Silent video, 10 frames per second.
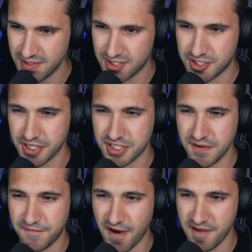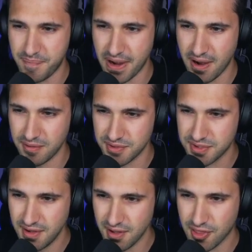65
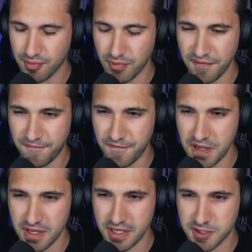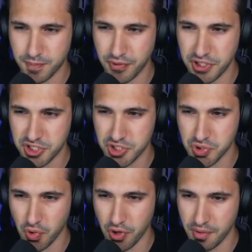pounds, 3 feet. It's pretty
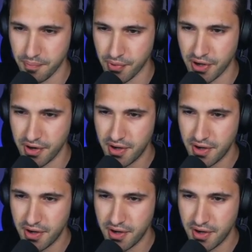short, but